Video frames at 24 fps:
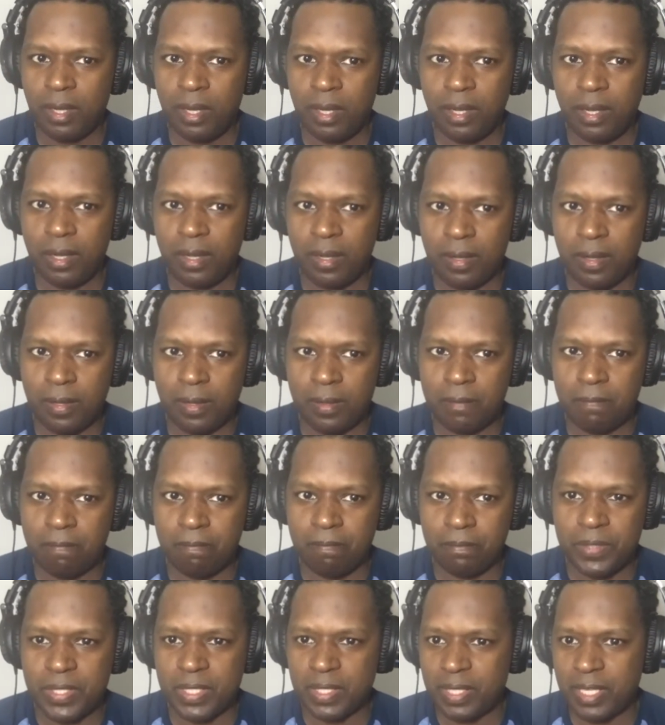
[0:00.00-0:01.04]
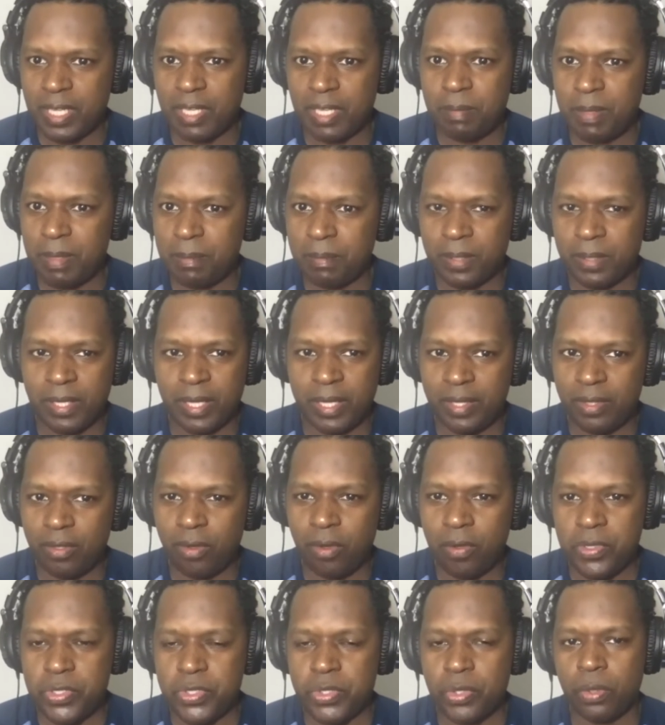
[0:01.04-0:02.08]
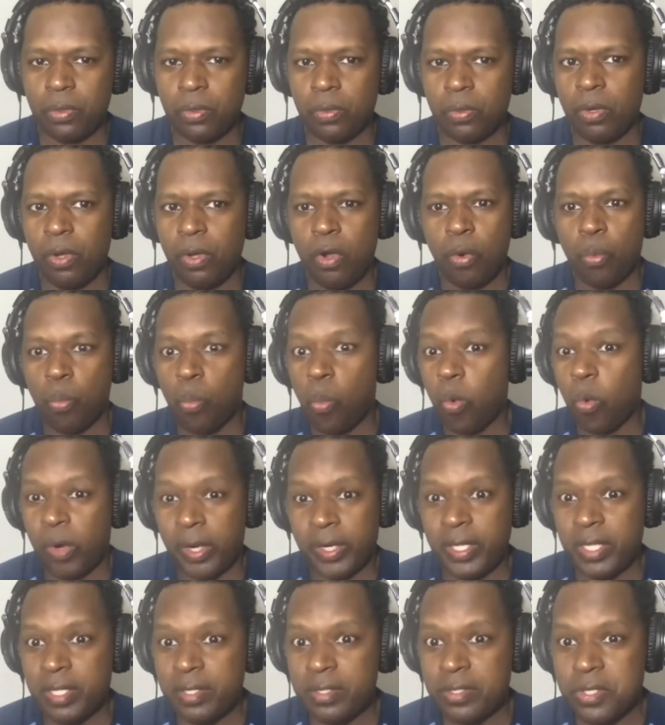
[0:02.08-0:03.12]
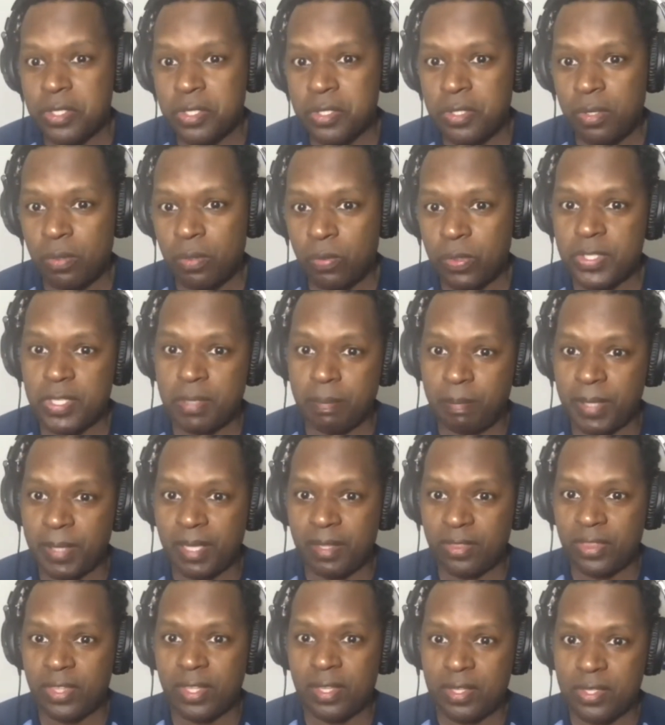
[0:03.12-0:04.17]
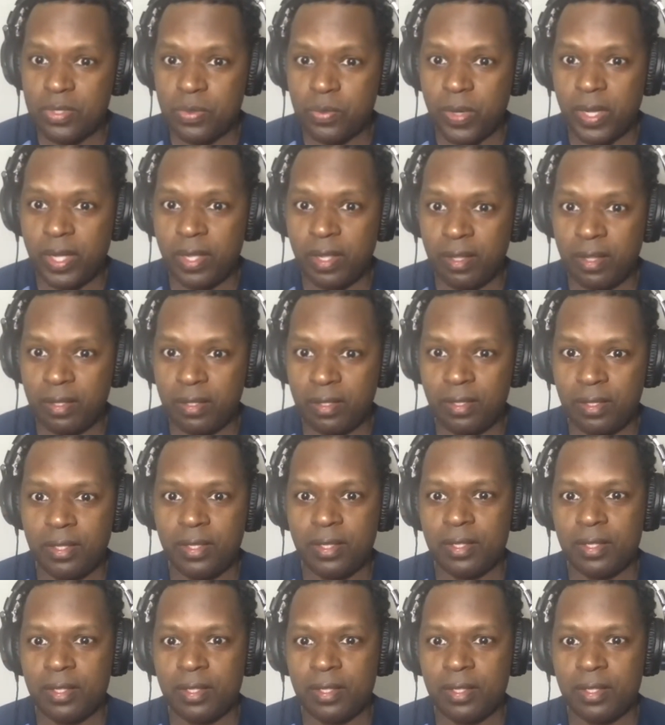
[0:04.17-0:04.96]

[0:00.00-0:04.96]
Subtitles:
To get people, and also warnings was a big thing as well.